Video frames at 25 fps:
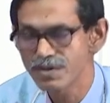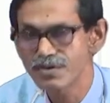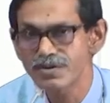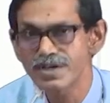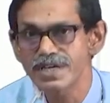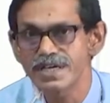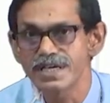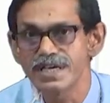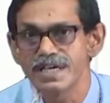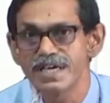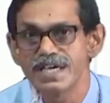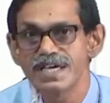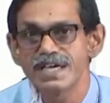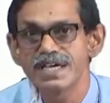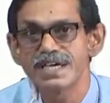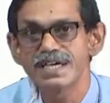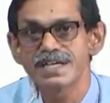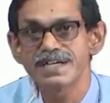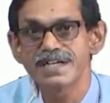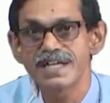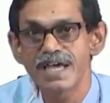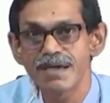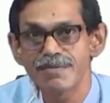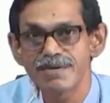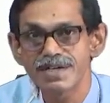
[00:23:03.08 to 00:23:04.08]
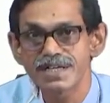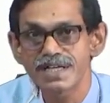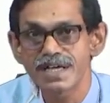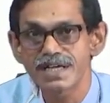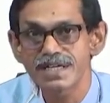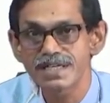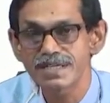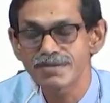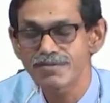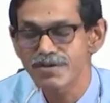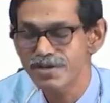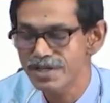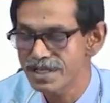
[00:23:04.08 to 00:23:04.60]
okay, rabbit
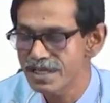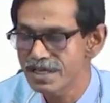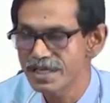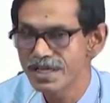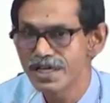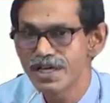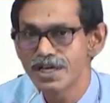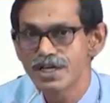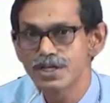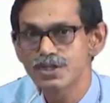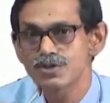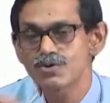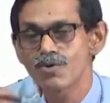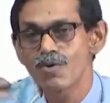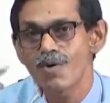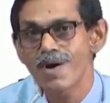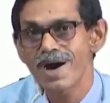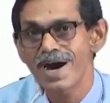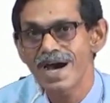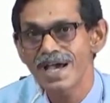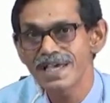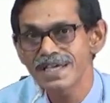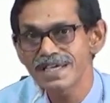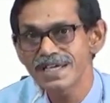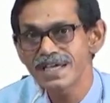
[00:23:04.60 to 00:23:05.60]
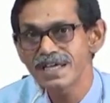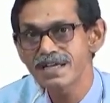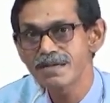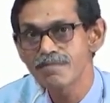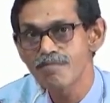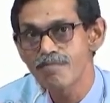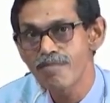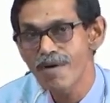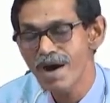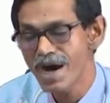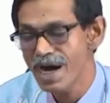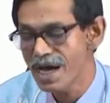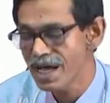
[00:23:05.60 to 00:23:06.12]
antibody. So, I
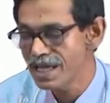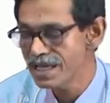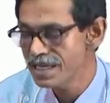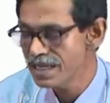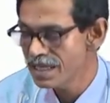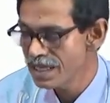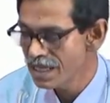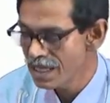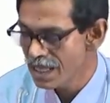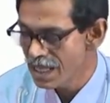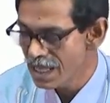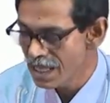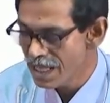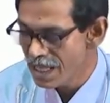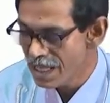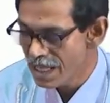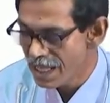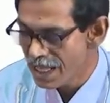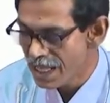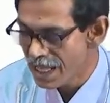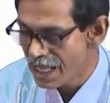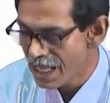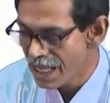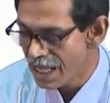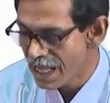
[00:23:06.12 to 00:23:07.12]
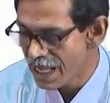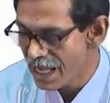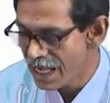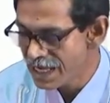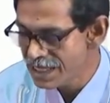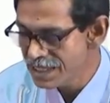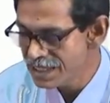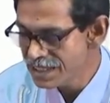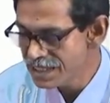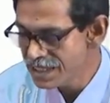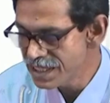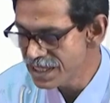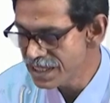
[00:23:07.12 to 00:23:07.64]
can buy
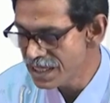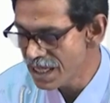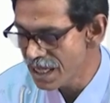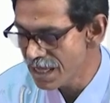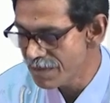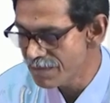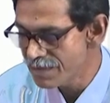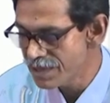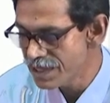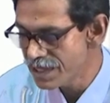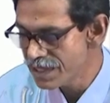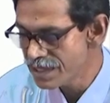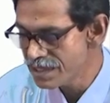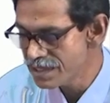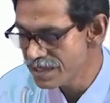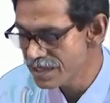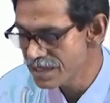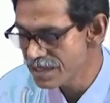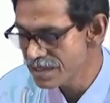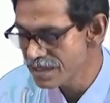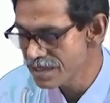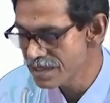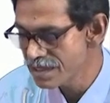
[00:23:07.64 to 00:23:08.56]
anti-rabbit,